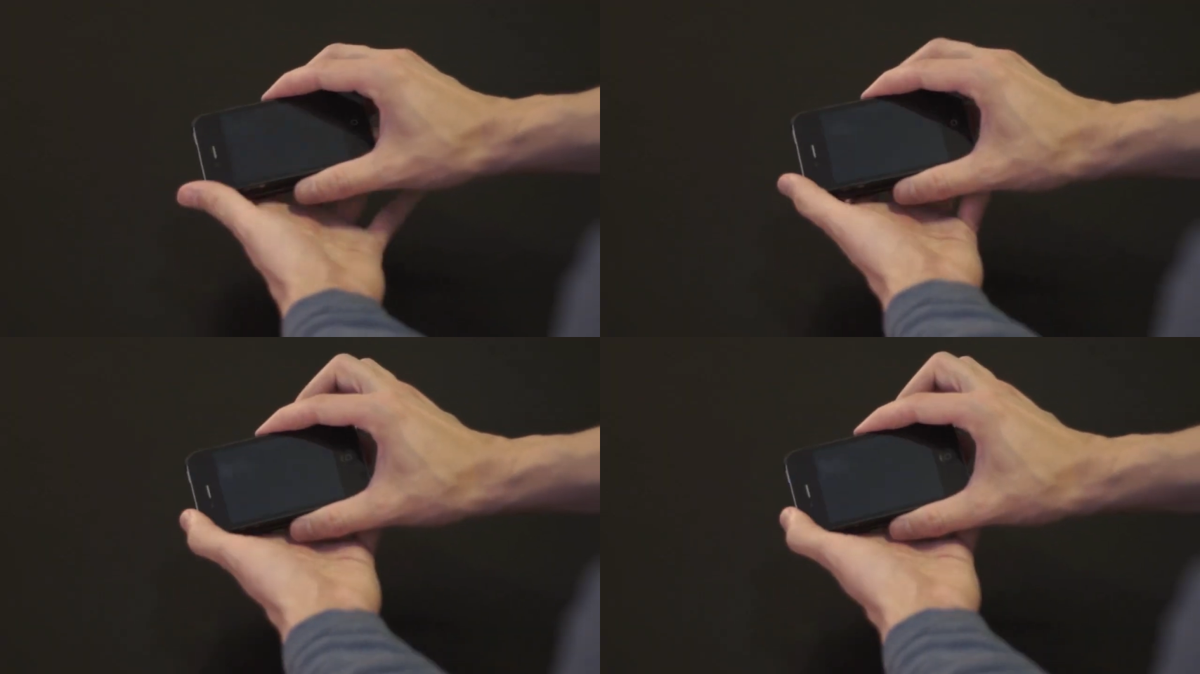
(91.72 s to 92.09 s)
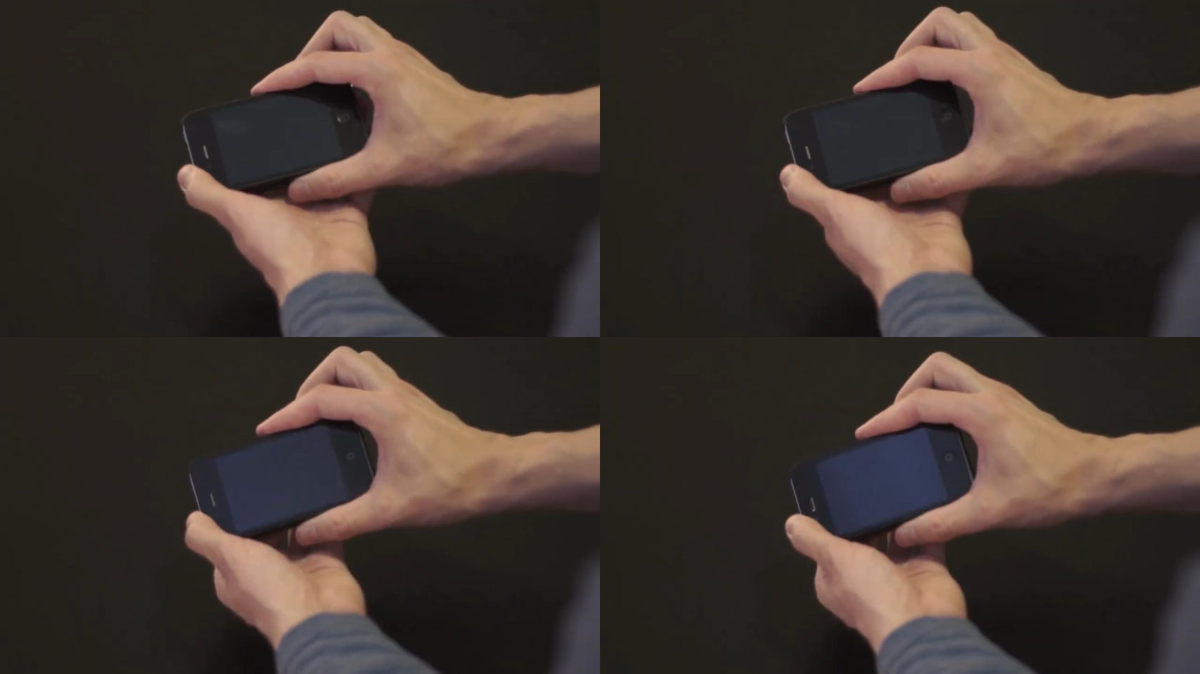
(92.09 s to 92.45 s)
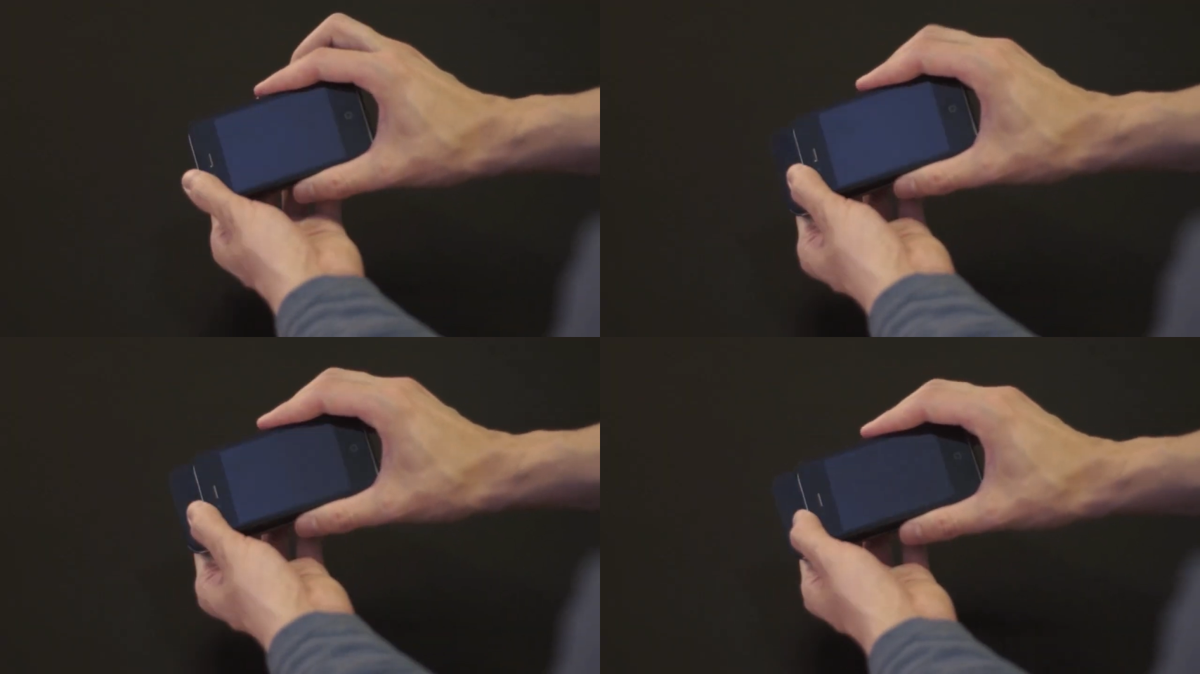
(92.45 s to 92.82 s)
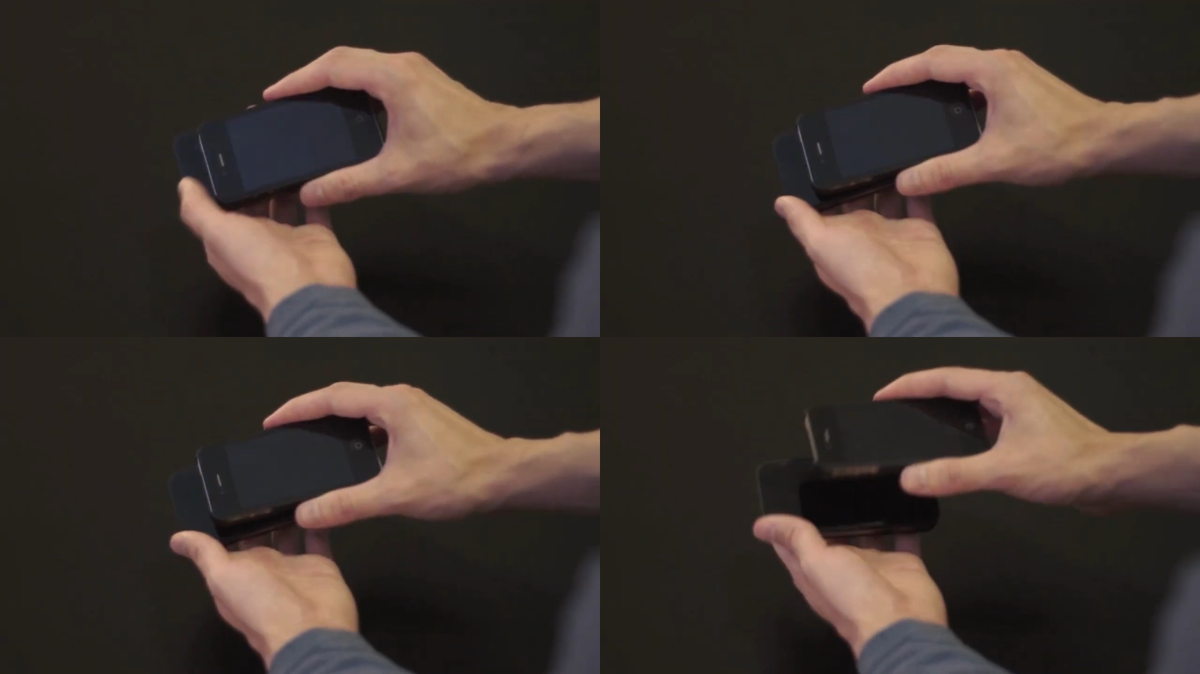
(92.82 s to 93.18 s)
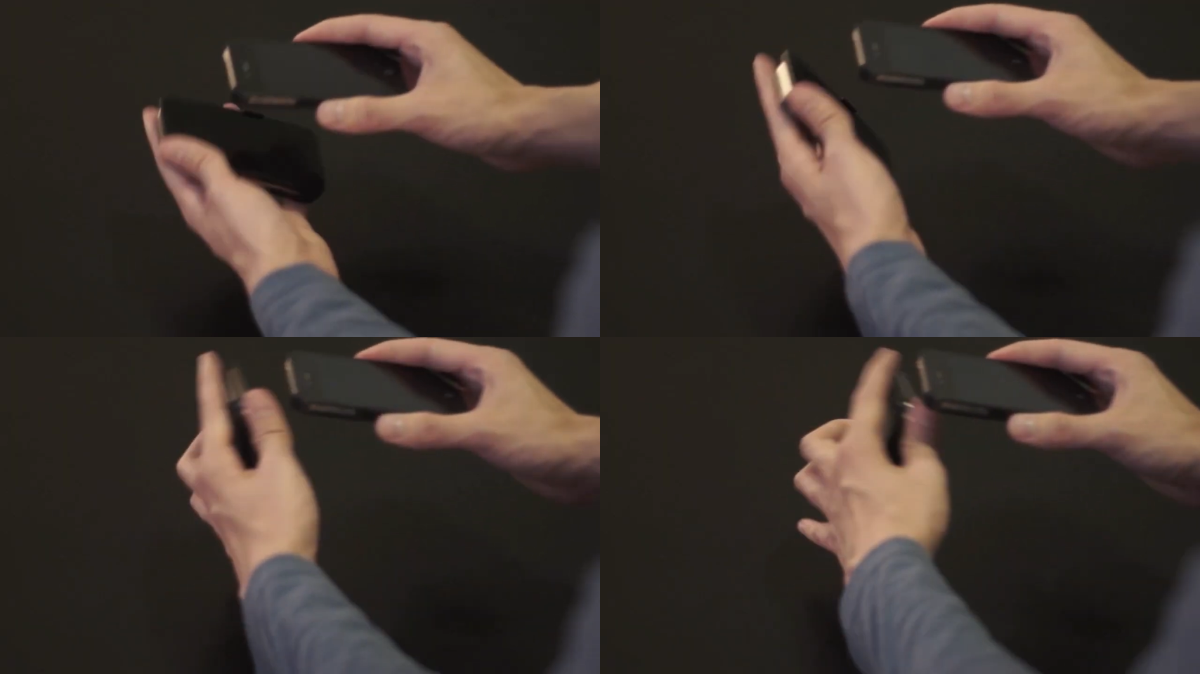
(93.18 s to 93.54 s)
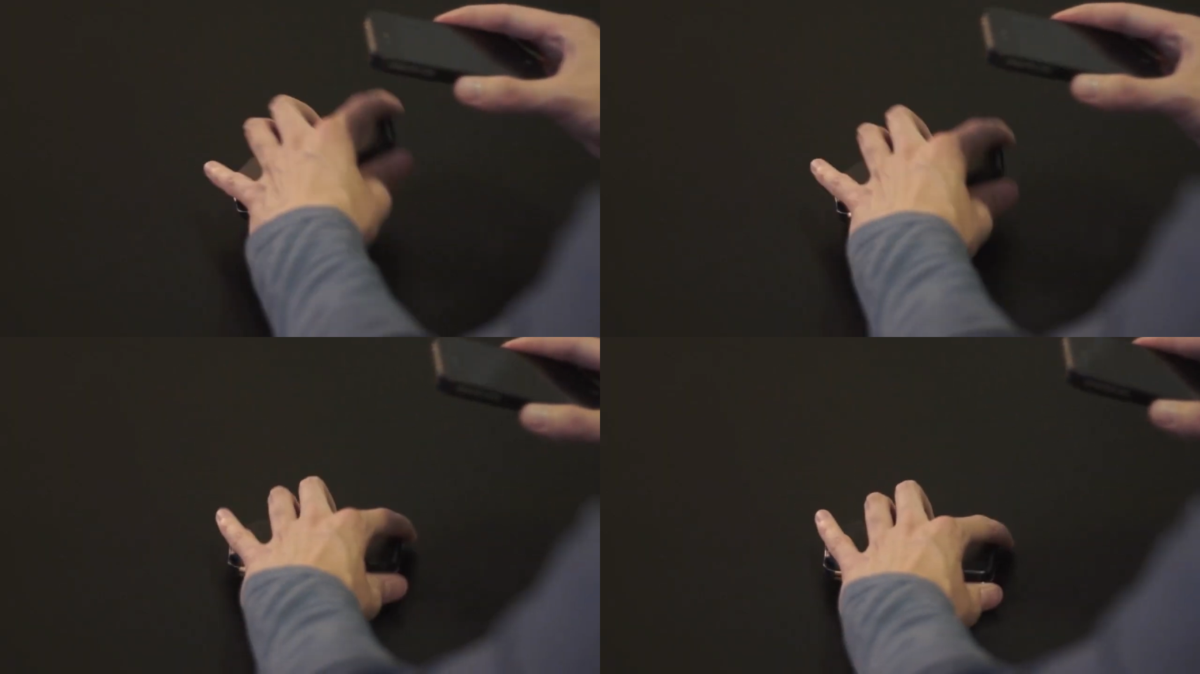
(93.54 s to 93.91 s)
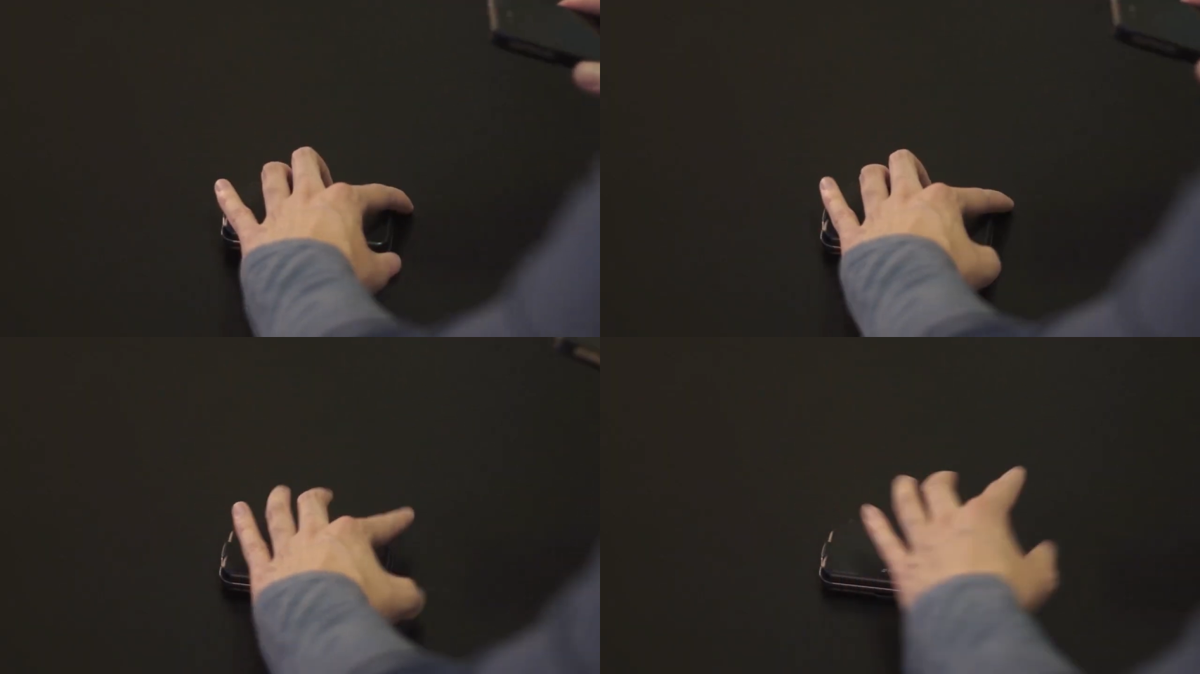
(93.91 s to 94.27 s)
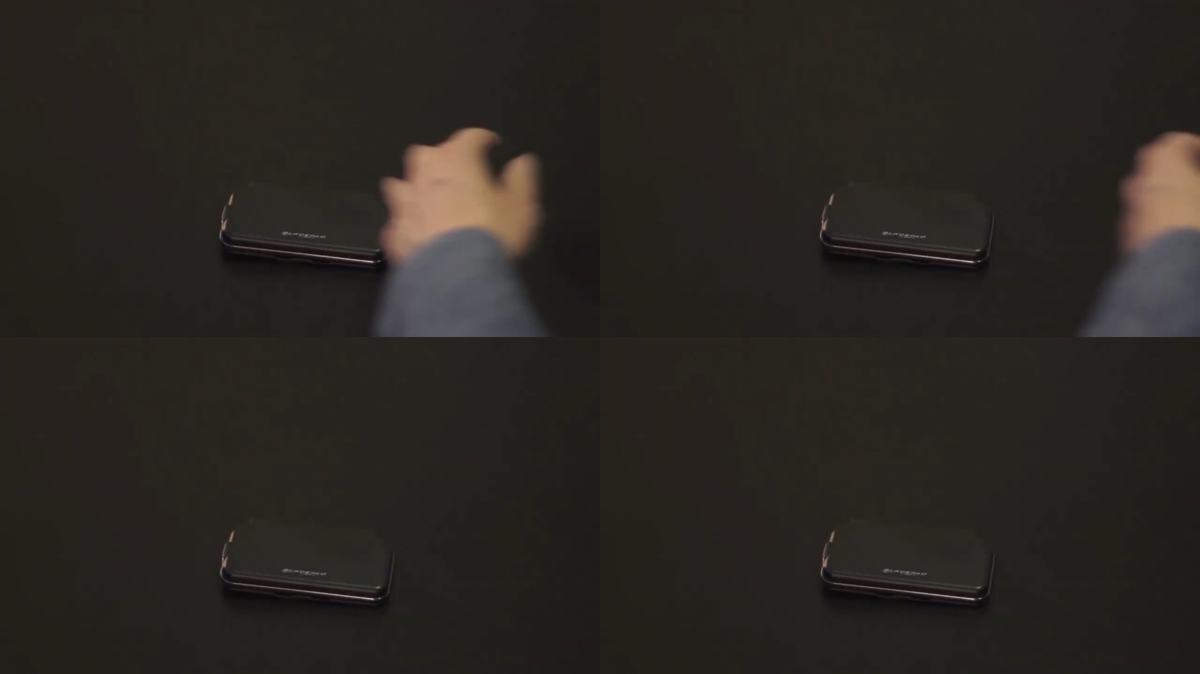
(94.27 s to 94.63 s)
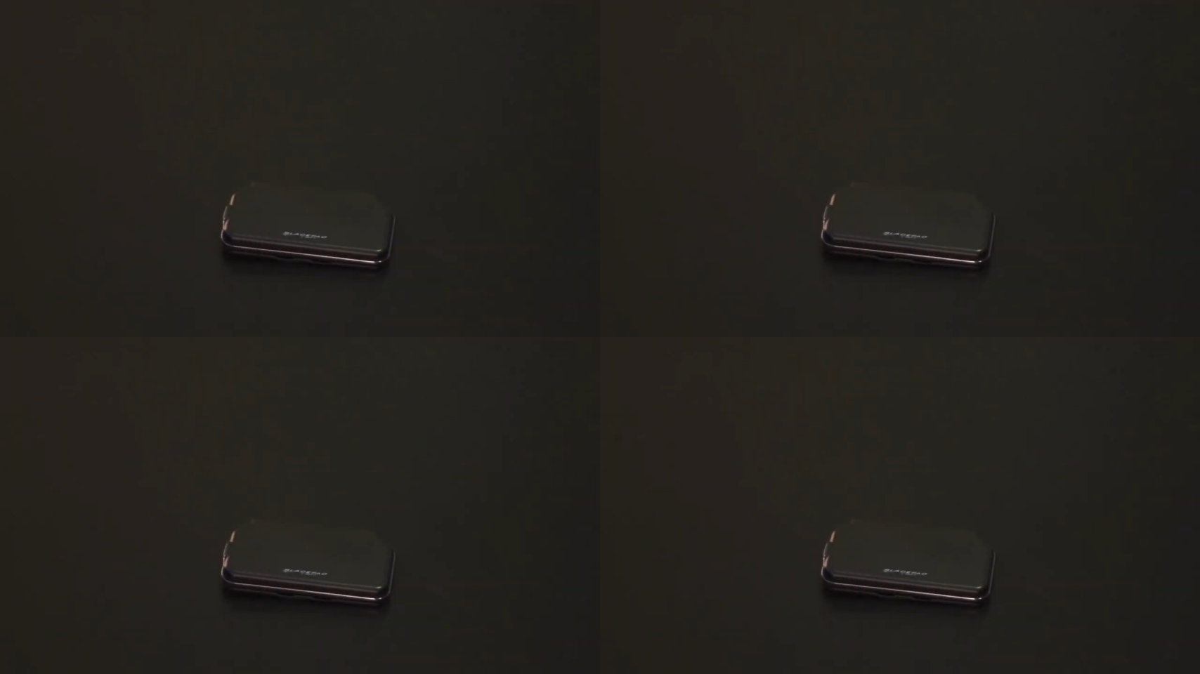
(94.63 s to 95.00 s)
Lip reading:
Nobody's mouth can be seen.